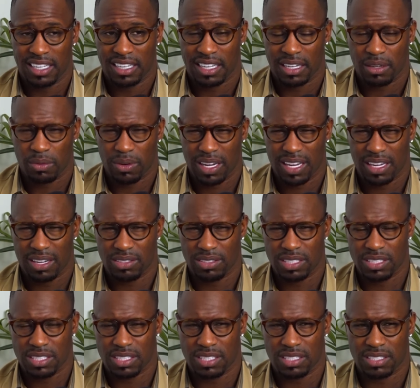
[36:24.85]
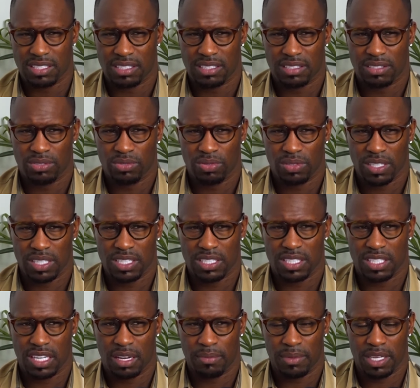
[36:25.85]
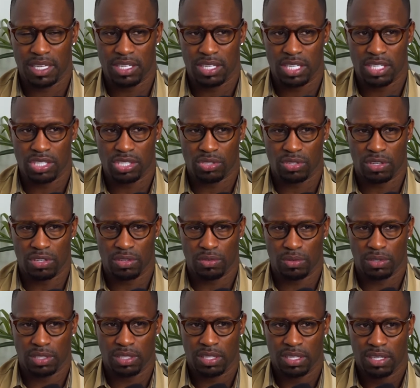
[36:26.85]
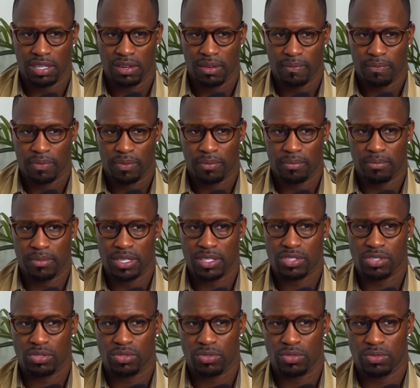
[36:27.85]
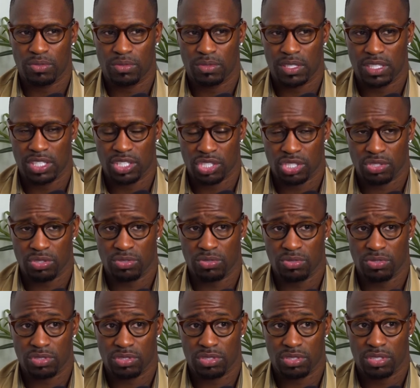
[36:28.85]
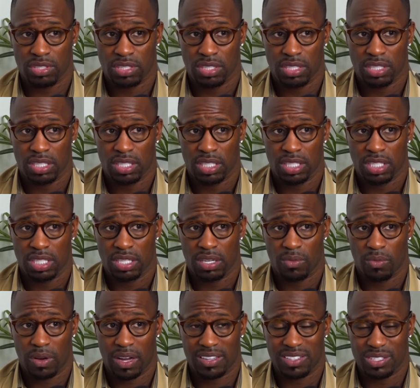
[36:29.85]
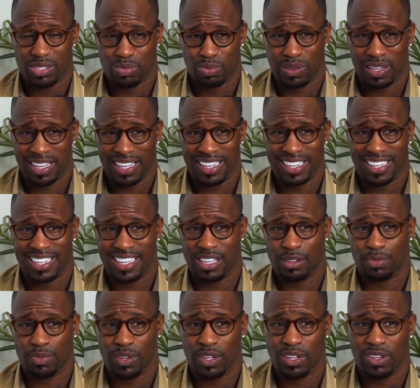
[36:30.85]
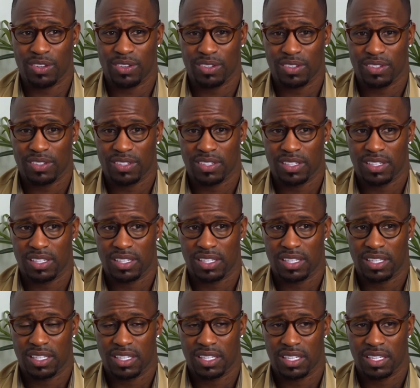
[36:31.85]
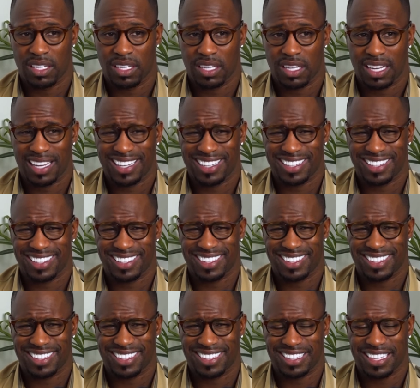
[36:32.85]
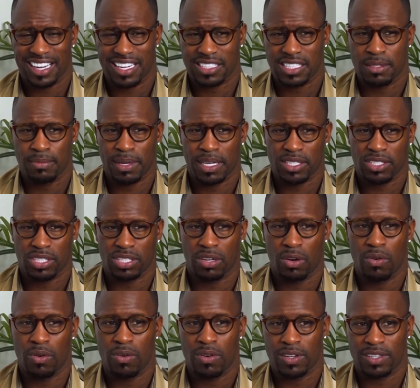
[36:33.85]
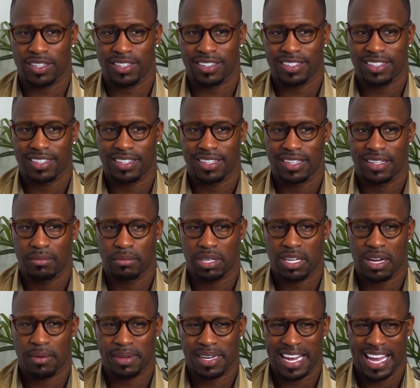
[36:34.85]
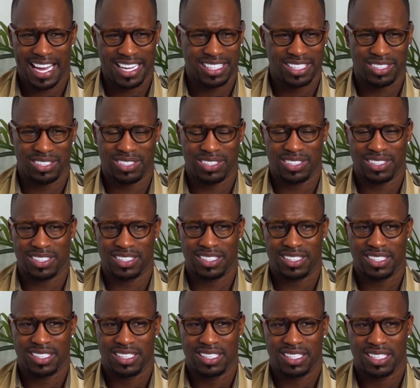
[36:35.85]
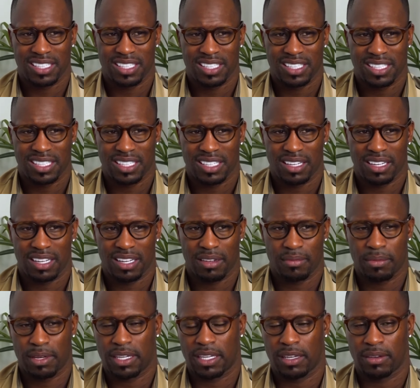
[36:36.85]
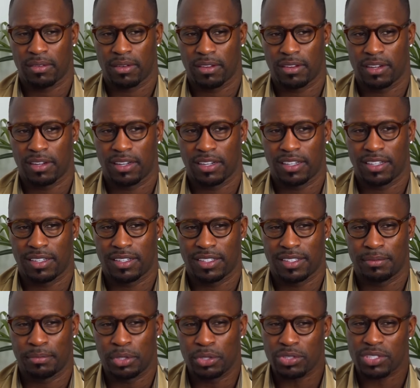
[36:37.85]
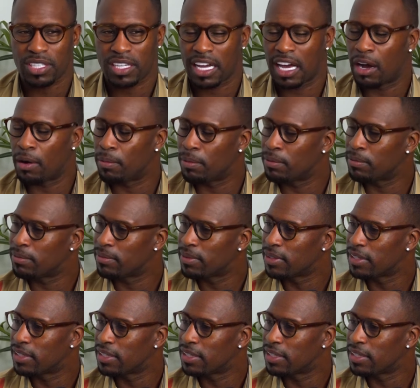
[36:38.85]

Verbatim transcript: Like, wow, this is crazy. I mean, he struggled with mental issues while he's playing in the NFL. And gosh, he managed to go on and become an actor and make a music album.